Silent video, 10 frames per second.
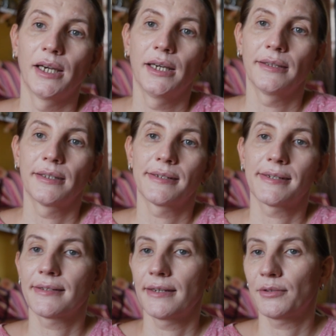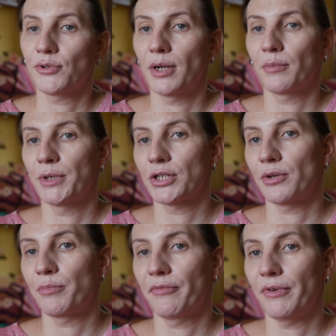and this is natural
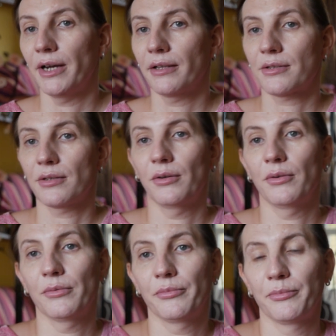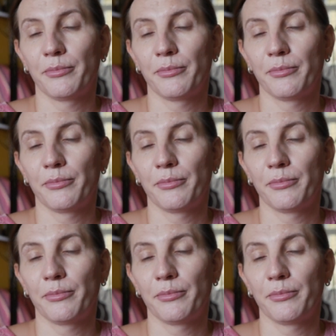picture profile, so